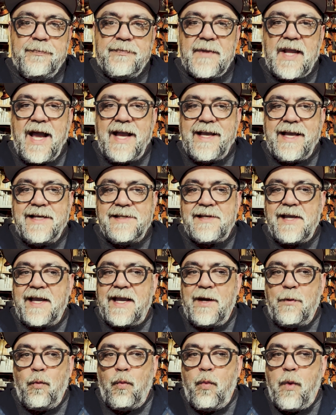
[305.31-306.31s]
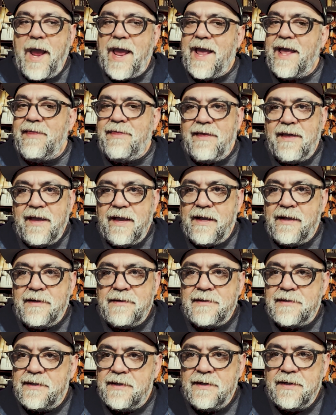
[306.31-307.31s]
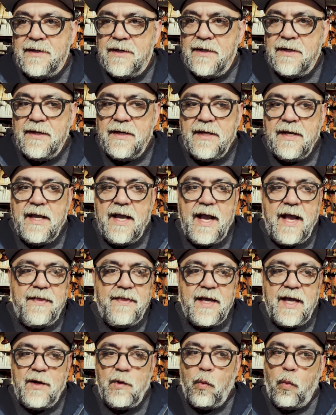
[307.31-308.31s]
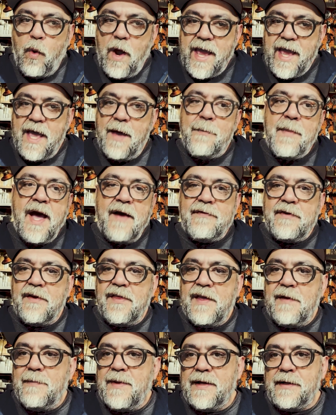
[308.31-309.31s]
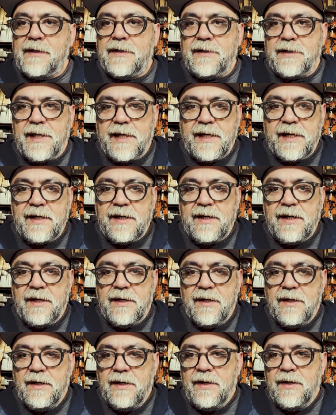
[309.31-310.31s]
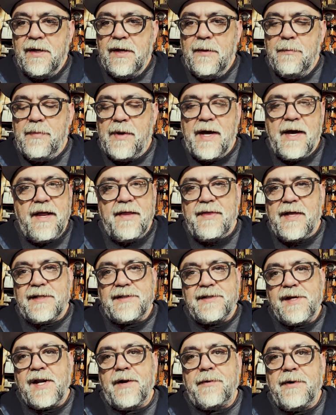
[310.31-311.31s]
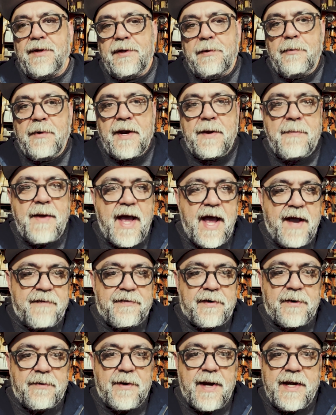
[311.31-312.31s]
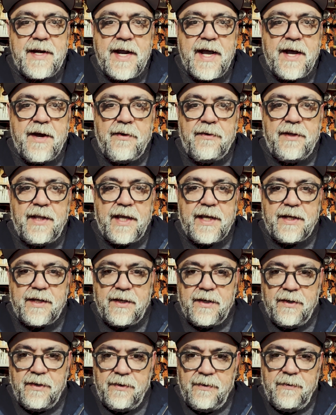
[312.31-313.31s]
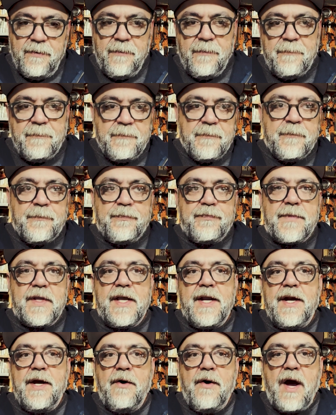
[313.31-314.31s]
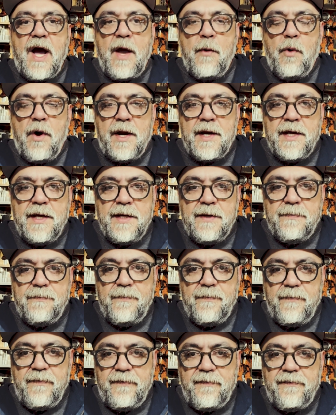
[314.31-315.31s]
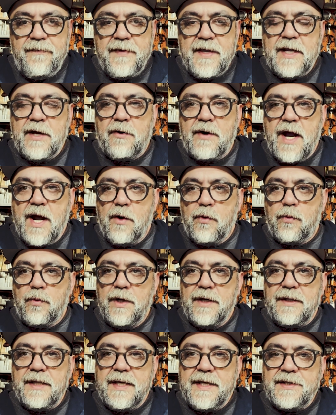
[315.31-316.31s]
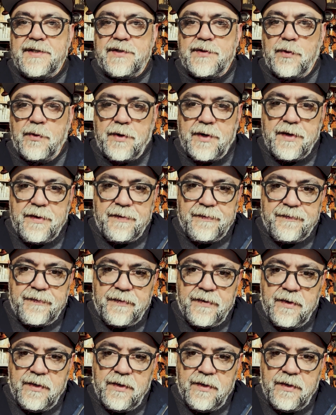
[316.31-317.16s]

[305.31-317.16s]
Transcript: I guess I can weigh things and then weigh them after they've been cleaned. But that's not really what I'm after right now. Like, I want to figure out really sort of